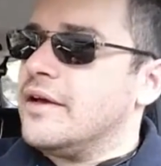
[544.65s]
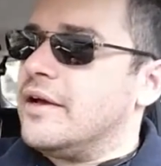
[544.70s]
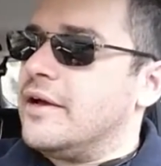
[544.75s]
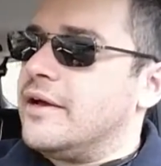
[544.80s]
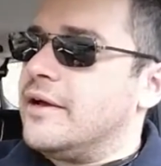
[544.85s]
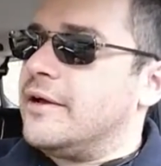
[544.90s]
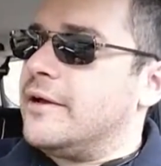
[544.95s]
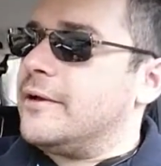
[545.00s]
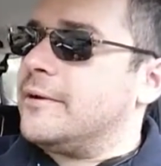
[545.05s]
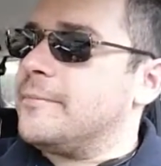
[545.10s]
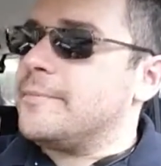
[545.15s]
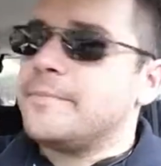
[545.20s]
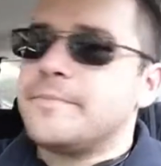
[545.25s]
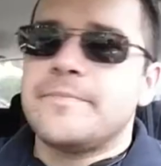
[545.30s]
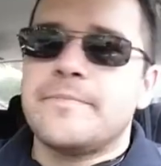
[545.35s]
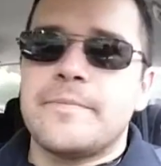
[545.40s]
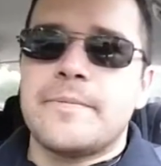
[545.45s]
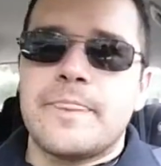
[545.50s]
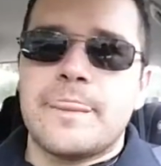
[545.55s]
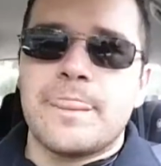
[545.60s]
uh,
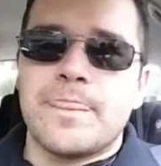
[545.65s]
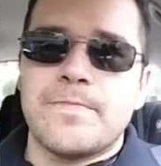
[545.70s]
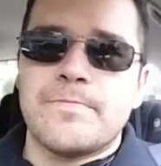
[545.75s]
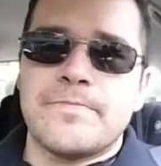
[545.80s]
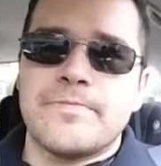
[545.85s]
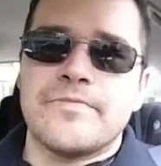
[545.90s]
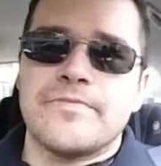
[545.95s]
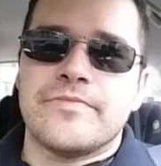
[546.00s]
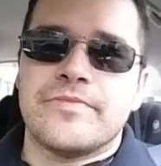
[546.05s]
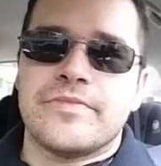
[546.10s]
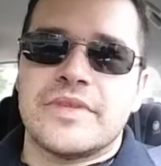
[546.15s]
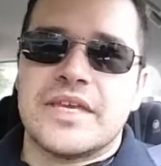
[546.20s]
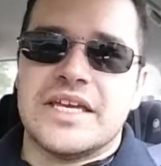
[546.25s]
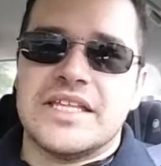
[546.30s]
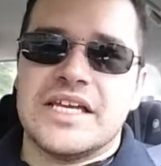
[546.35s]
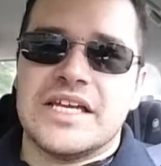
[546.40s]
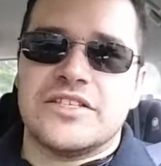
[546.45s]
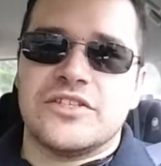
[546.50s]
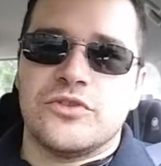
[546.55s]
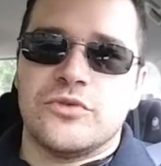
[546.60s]

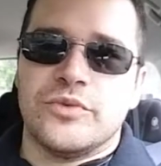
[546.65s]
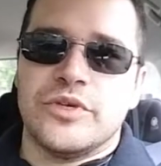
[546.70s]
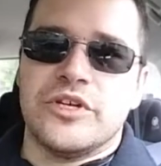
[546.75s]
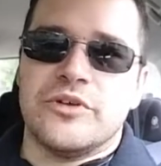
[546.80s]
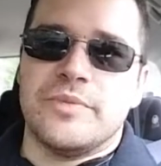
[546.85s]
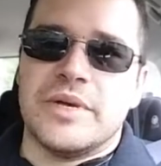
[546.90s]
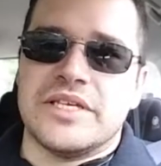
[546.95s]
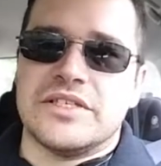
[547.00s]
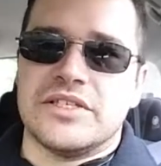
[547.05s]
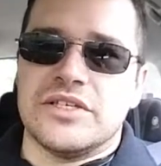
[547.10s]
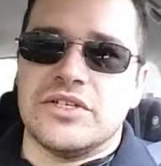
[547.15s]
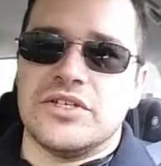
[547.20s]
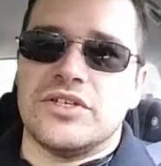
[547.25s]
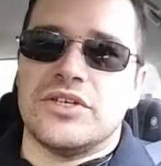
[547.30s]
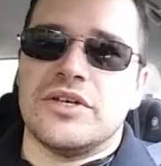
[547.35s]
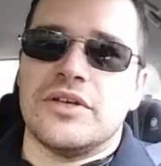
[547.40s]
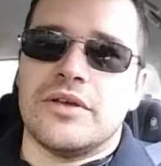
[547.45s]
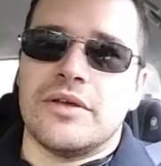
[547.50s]
and that's the real message.